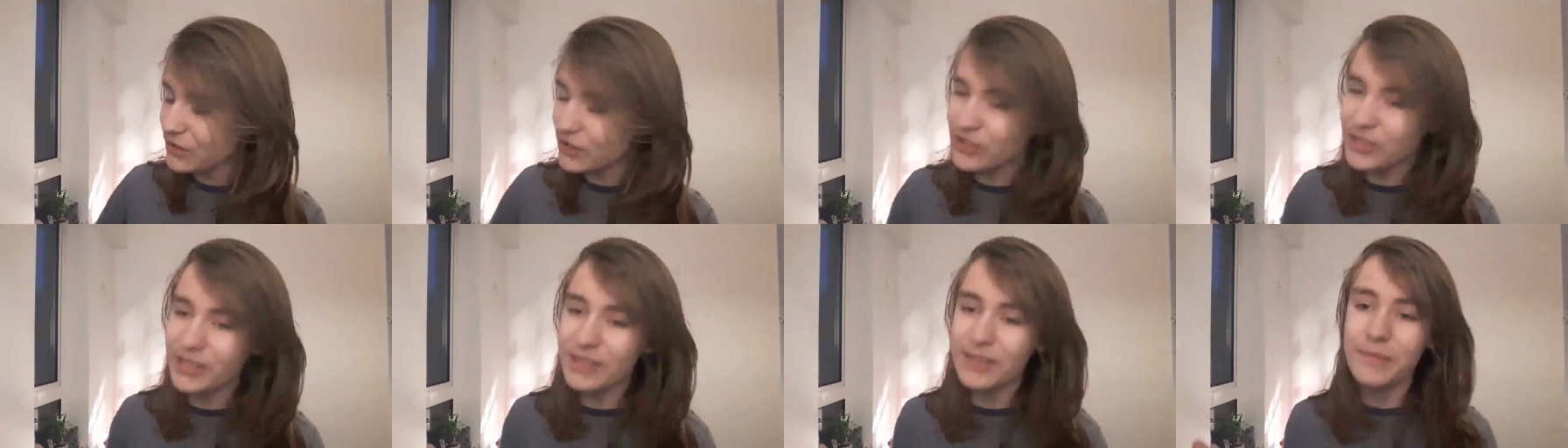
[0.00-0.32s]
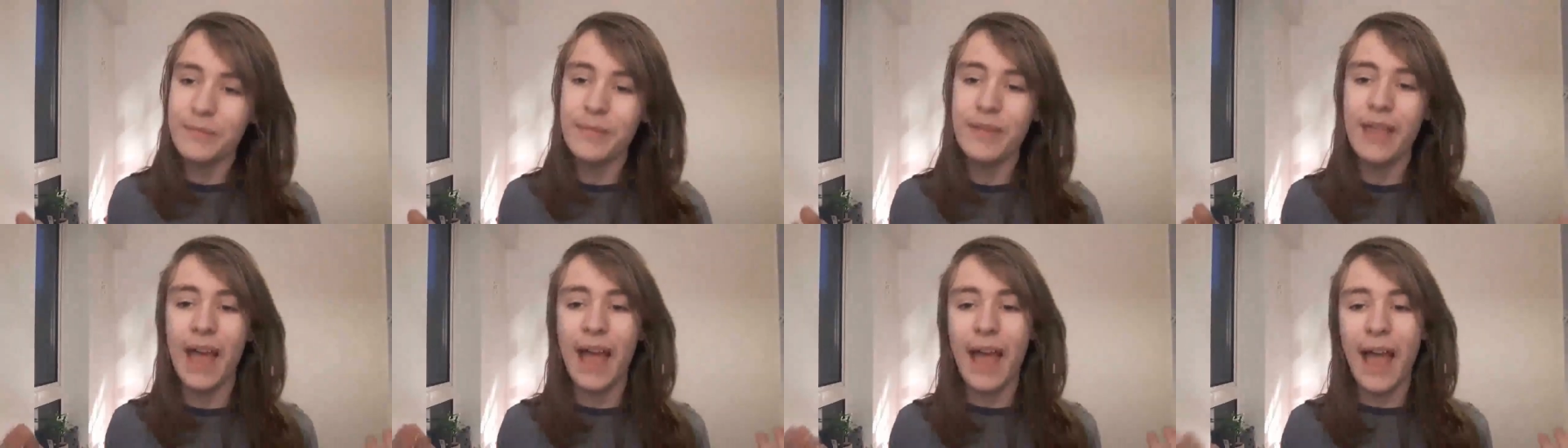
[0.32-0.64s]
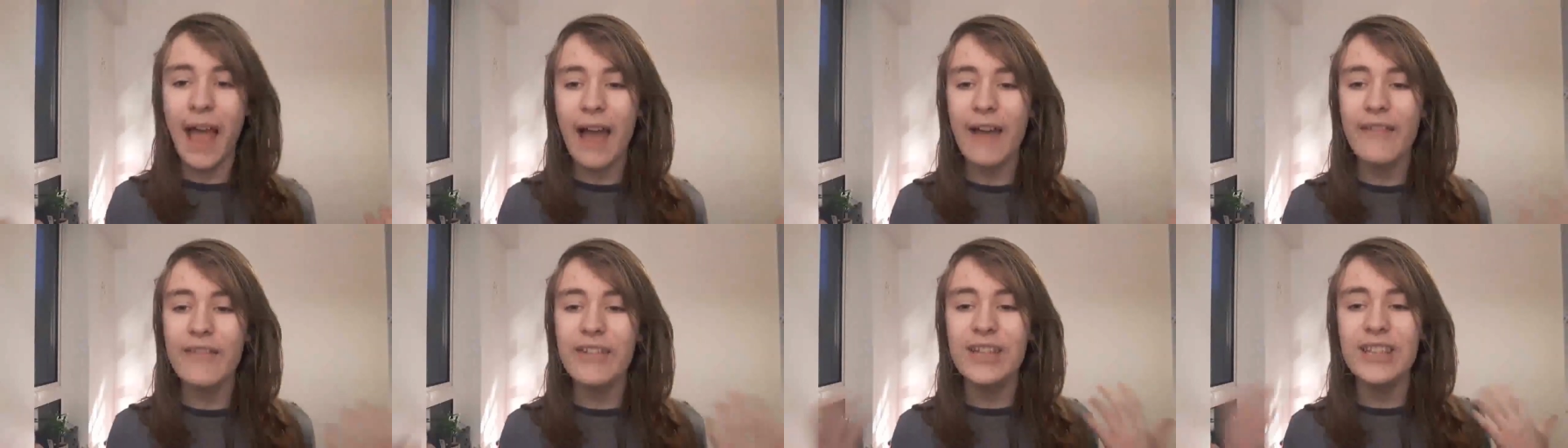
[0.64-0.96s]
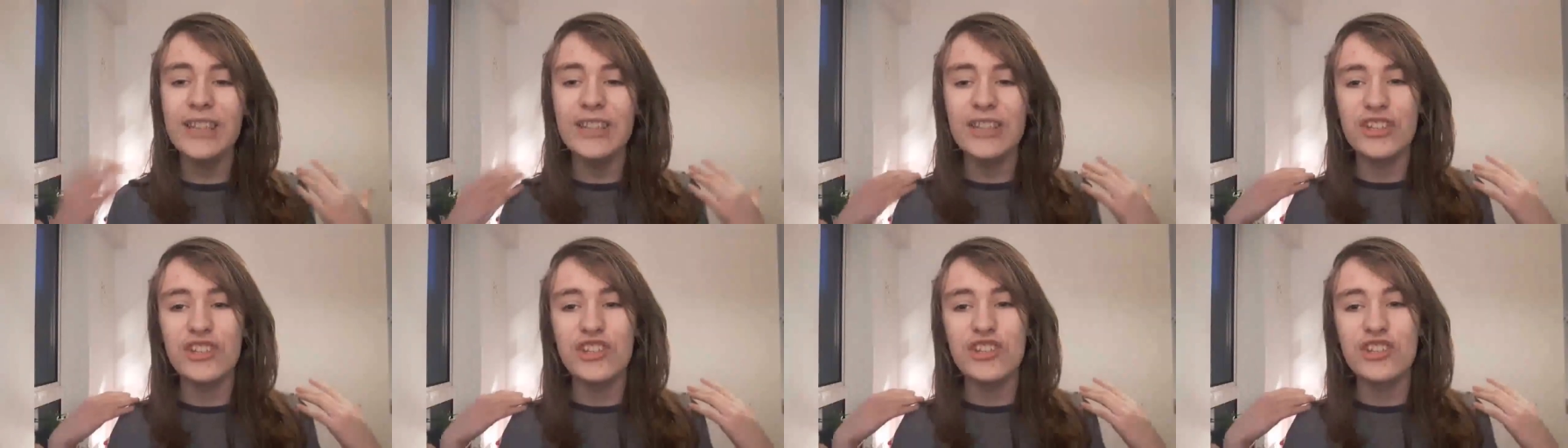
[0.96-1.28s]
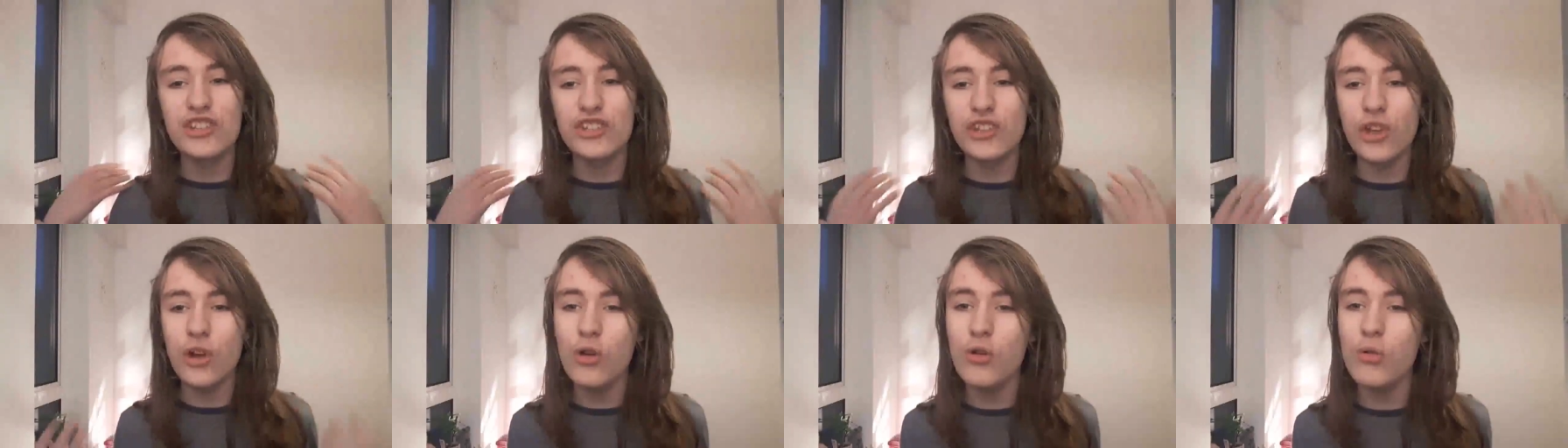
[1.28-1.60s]
Just having
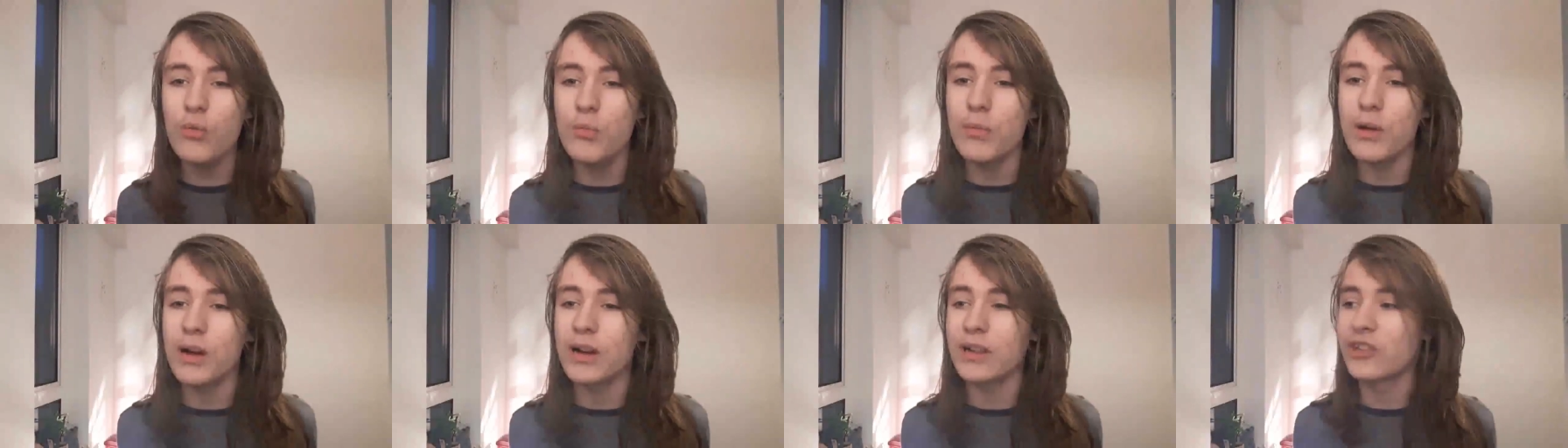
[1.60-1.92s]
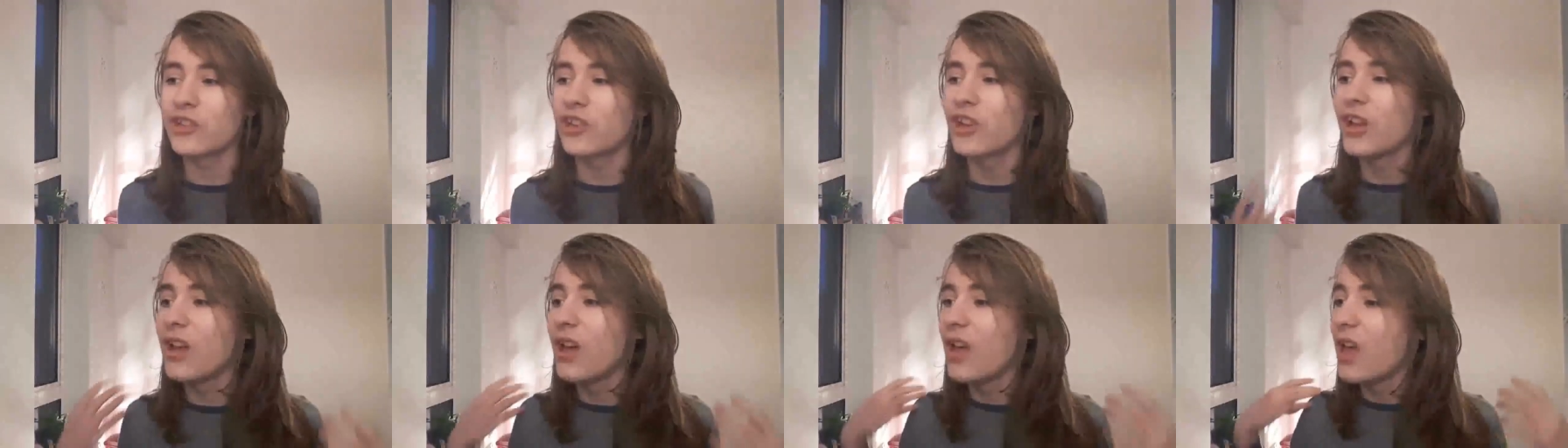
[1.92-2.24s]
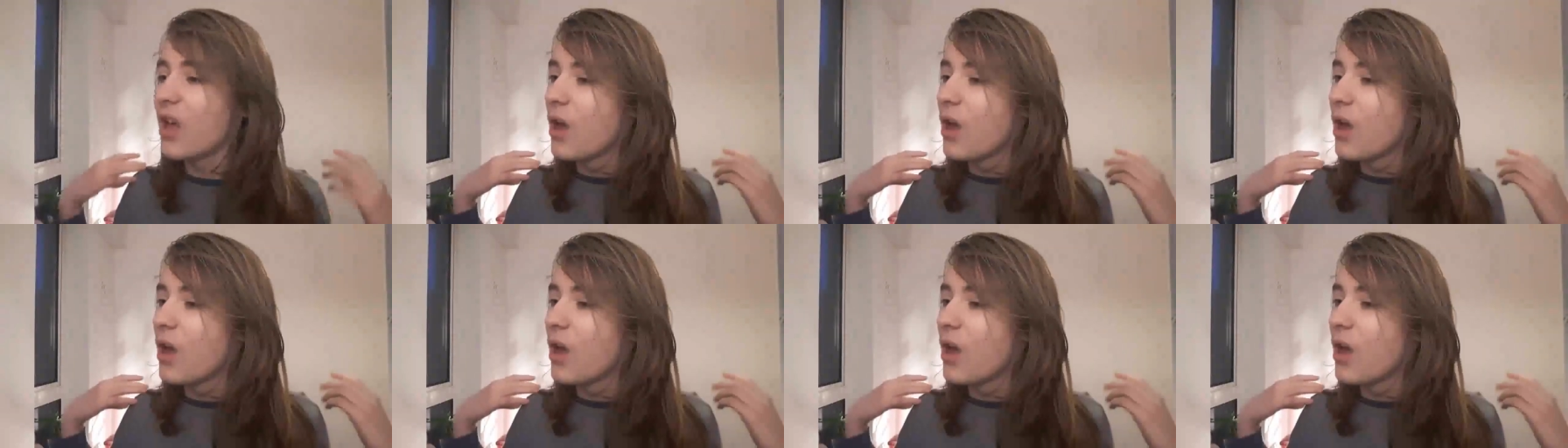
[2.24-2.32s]
so much